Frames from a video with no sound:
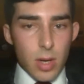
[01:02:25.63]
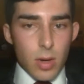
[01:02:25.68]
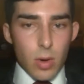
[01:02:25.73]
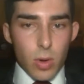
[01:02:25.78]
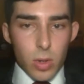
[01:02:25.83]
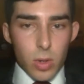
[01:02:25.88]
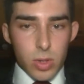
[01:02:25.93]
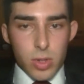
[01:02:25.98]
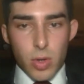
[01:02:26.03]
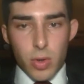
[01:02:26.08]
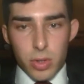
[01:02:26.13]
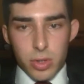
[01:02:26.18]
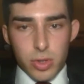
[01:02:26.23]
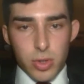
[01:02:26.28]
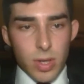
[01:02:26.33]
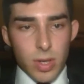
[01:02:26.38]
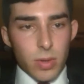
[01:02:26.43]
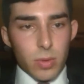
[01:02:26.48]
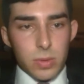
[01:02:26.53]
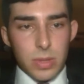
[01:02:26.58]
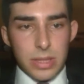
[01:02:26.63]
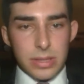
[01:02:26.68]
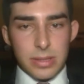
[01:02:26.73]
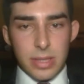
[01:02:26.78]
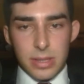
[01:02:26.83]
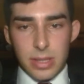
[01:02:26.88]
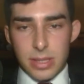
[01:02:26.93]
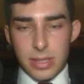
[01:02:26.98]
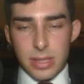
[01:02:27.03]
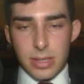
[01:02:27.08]
also Ochoa who
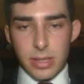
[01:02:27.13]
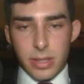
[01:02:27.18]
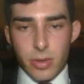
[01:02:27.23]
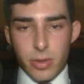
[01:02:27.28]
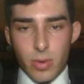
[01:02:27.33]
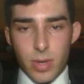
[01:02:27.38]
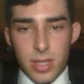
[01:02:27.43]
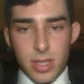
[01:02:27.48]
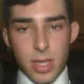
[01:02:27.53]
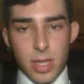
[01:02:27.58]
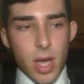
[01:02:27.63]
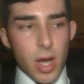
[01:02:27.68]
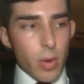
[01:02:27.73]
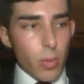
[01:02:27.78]
tested this in the US.